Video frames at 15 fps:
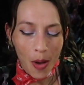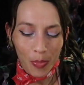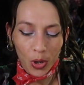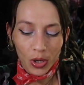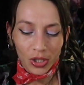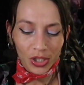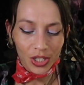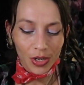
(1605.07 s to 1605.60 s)
a
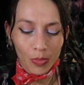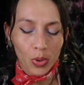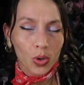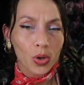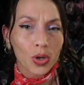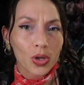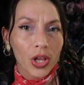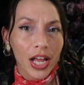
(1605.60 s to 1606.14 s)
push and a
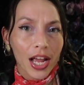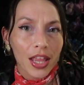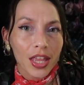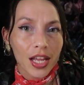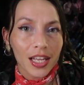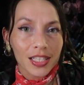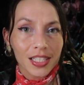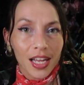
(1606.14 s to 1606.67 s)
pull. Like I
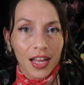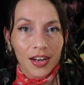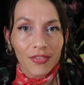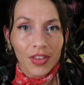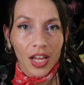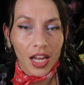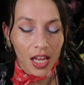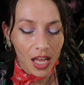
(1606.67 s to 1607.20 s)
think it's kind
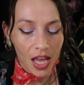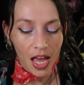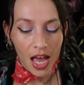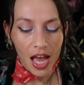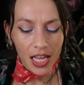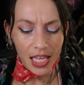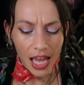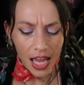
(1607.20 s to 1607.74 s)
of like
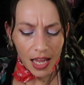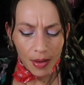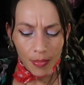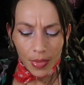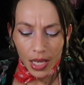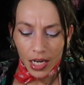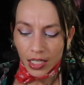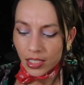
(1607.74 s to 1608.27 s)
a
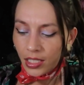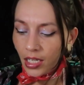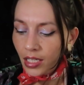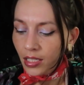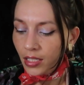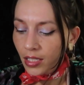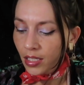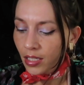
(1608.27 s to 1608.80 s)
game in a
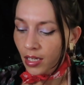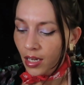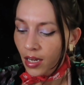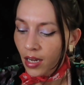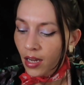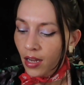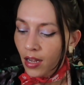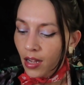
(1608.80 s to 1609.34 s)
sense.
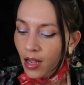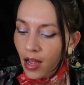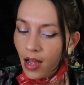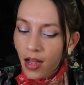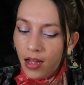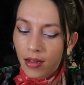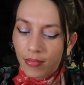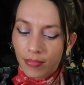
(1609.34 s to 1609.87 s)

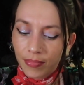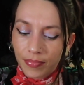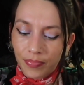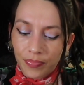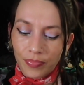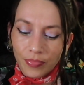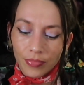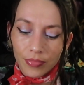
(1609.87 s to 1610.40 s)

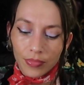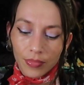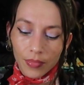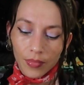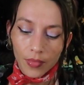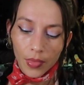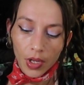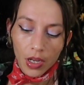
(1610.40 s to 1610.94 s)
Um,
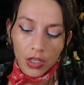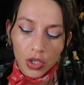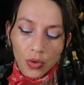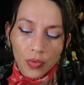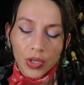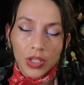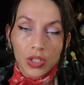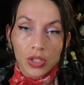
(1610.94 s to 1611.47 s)

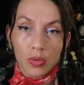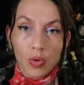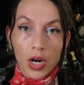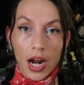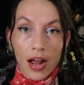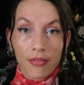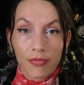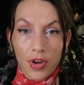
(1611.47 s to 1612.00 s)
you really just
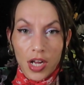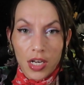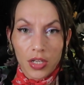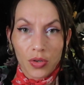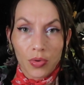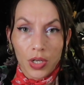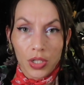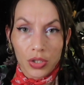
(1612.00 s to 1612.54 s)
want to have
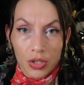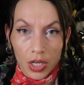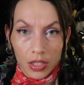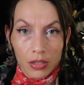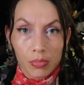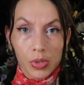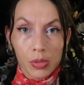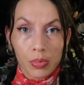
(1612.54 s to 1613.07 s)
fun. You want to
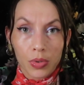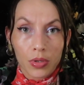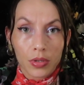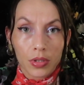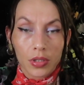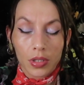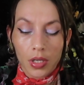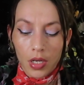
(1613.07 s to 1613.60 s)
trust
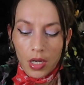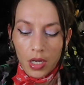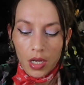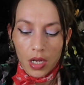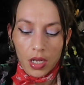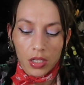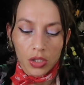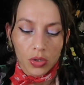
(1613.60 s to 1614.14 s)
people.
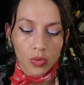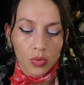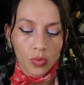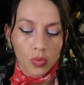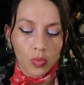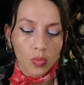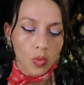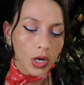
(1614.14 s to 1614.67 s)

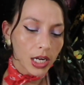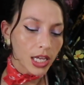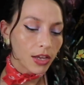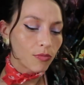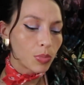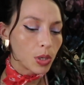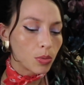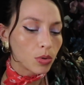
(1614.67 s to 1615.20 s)
You want to
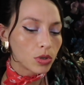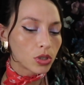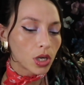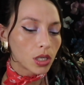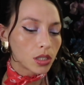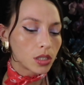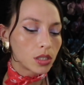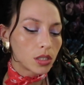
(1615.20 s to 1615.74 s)
give people
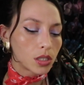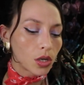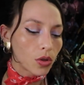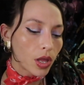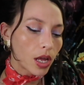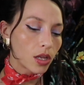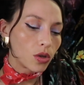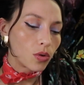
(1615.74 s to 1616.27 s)
trust
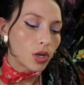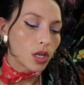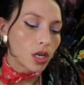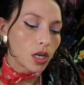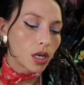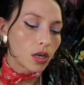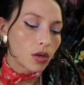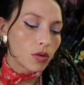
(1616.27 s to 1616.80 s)
so that you
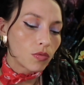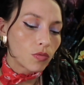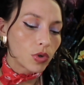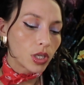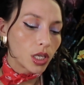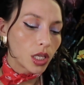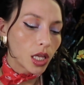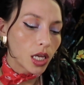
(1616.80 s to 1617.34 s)
can
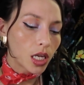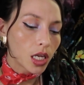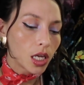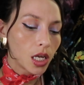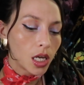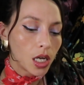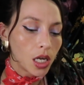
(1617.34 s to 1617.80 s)
really like